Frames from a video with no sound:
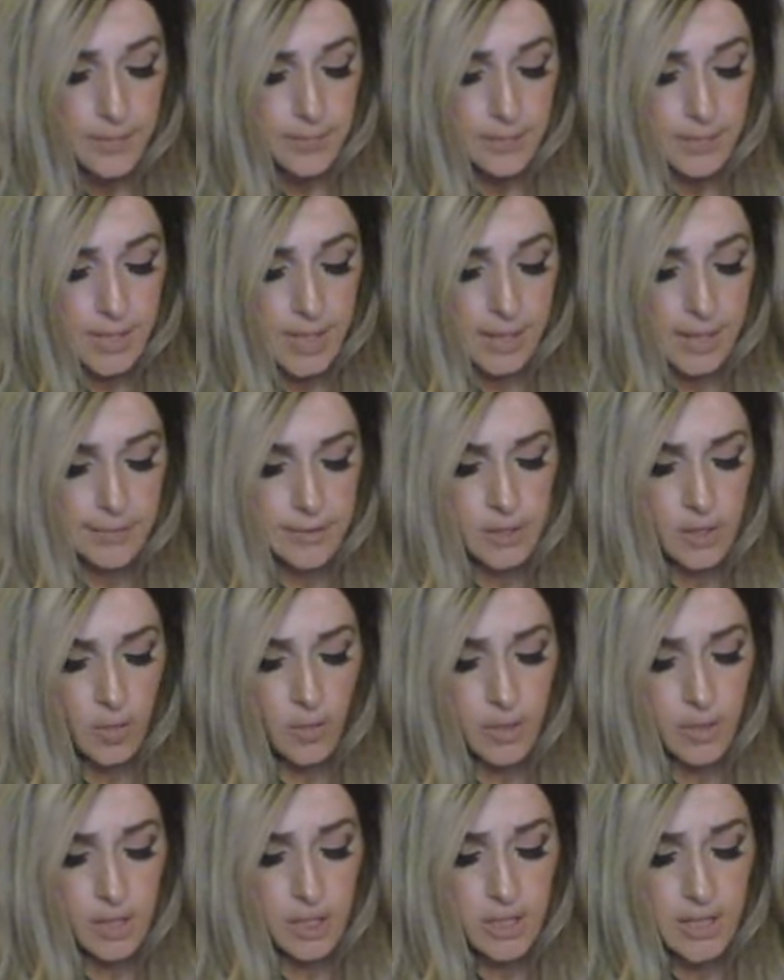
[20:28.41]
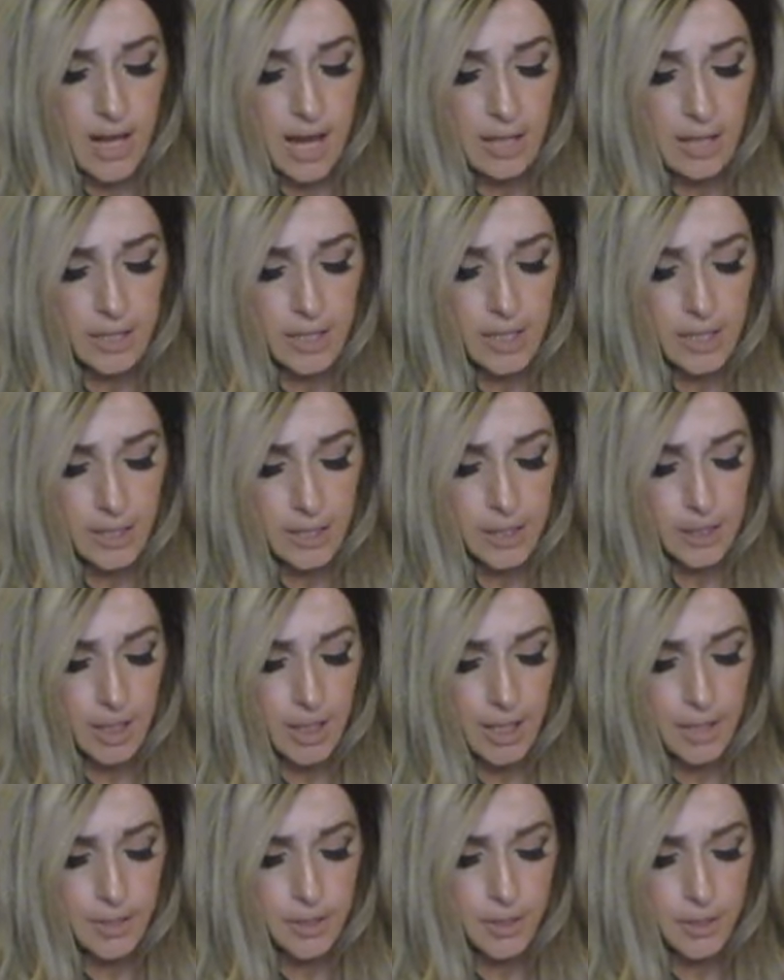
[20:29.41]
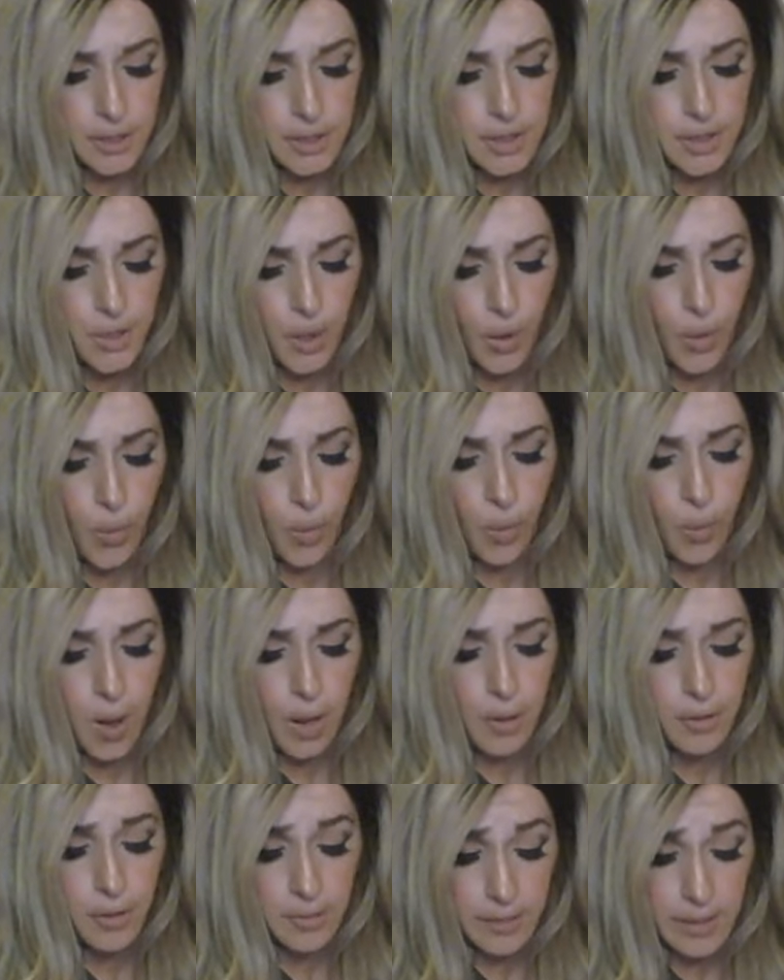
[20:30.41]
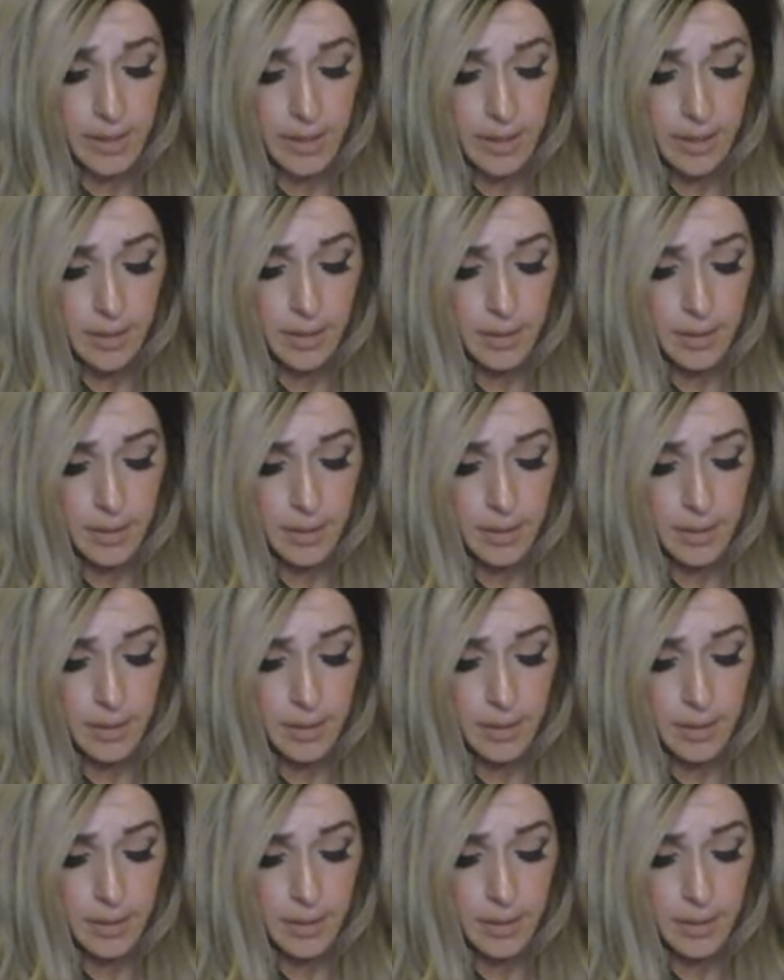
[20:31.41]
They have so much knowledge, and they're so welcoming.